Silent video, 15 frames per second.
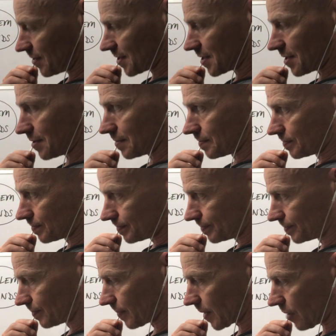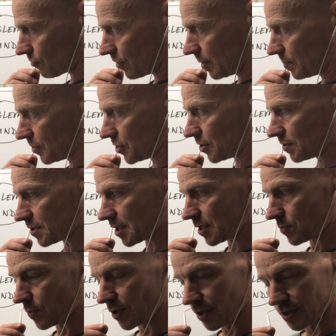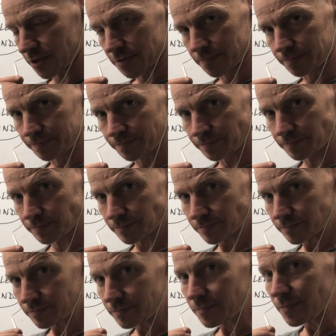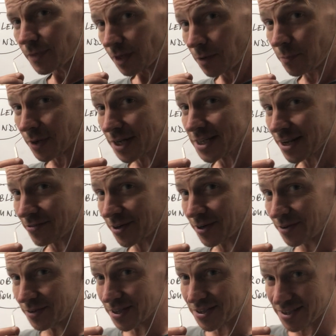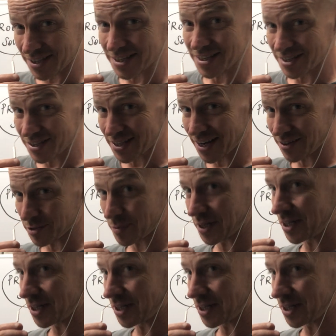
us to reproduce these words. But let's have a go at this, because it sounds a bit